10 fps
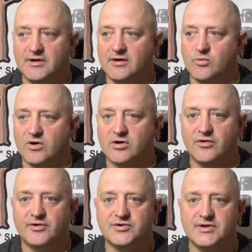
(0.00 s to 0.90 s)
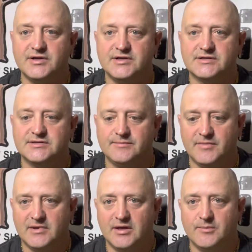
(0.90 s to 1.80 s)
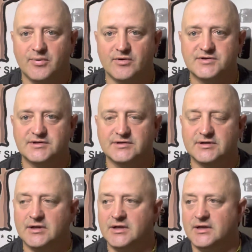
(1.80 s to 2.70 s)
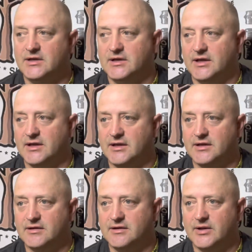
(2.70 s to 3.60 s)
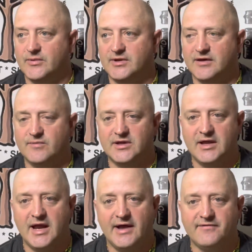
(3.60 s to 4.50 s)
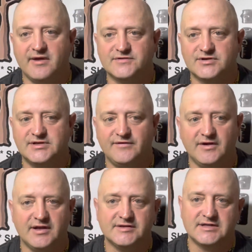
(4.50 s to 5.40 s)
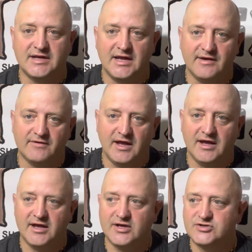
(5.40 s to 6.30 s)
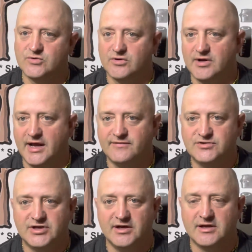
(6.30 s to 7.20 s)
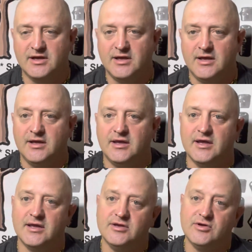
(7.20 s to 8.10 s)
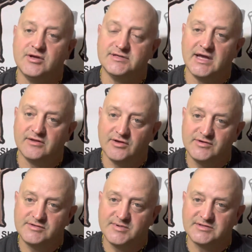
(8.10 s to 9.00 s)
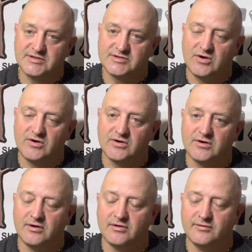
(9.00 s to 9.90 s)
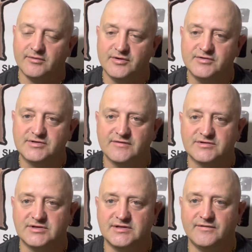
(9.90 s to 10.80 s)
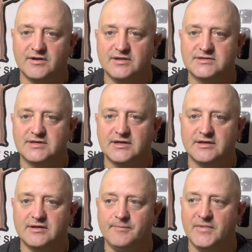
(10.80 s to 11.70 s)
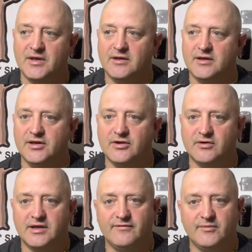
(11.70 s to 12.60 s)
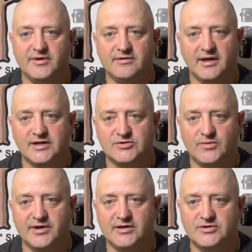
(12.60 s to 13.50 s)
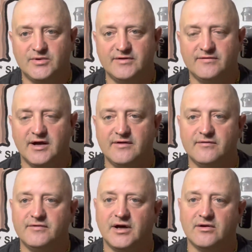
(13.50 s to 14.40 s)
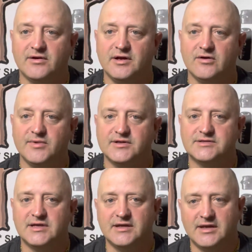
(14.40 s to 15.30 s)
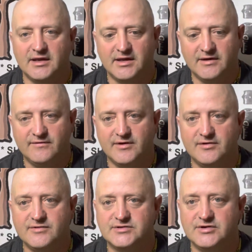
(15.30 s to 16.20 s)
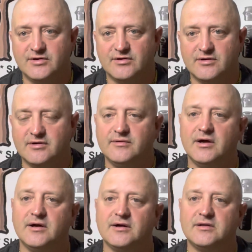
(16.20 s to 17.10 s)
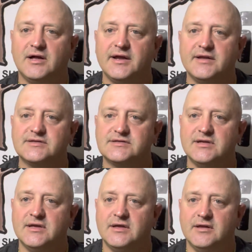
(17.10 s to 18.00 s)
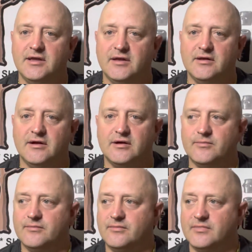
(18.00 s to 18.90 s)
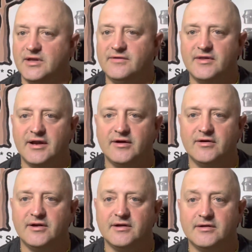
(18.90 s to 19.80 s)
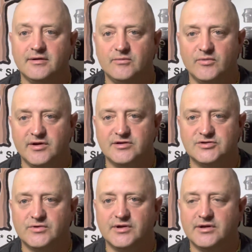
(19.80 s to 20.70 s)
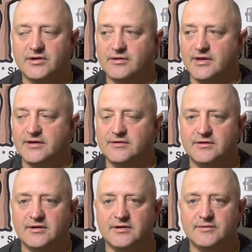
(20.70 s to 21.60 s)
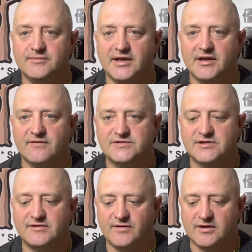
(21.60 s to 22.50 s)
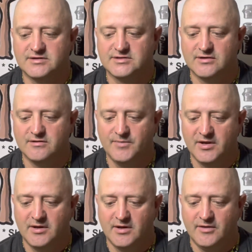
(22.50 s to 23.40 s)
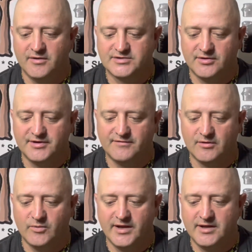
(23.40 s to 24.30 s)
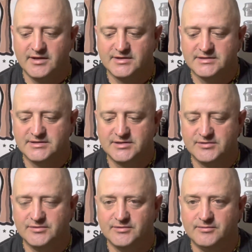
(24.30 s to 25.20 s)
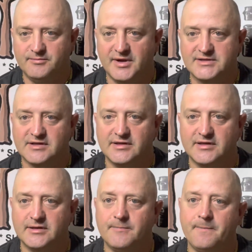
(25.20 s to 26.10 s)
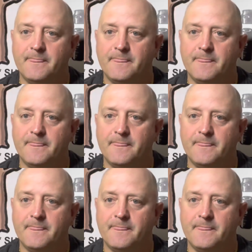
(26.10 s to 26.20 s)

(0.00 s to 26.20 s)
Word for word: uh, work on their trees in person. And they would give me half gift certificates and half cash or half check. And you can take those business card or those gift certificates and you know, give them in like 20 to $25 increments and give those to your uh, clients that um, live in the area and would enjoy that um, that gift certificate. So there's all different ways to basically